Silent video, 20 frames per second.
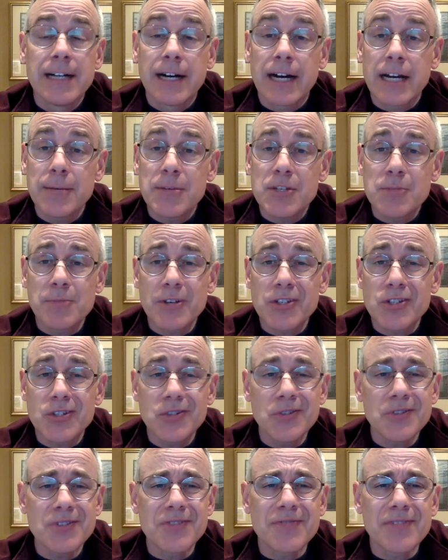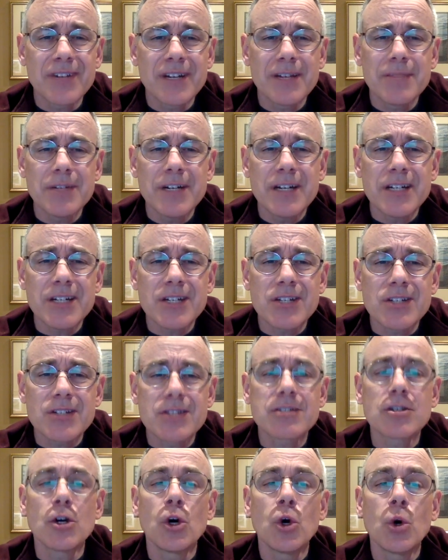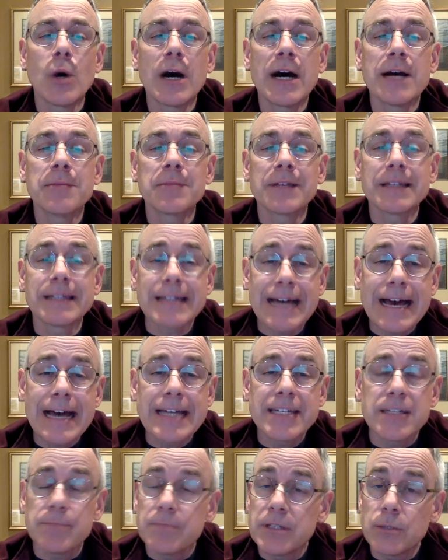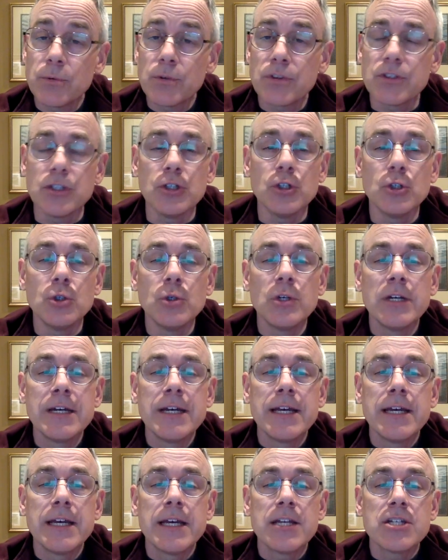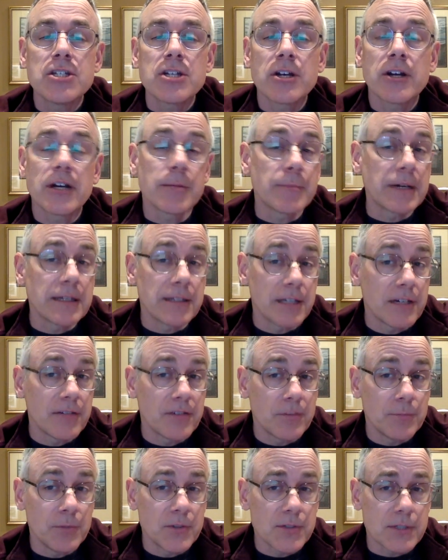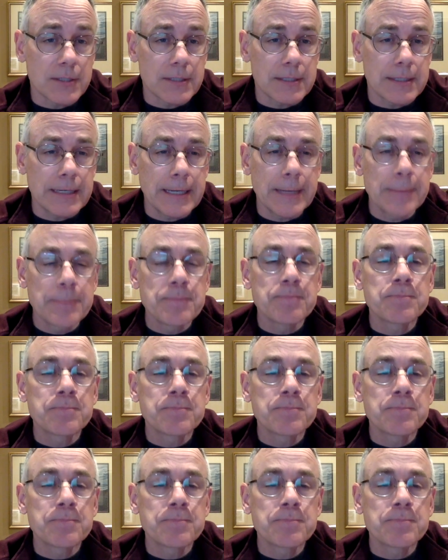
I miss my students very much, so I'm glad to be with you sharing my love of music today.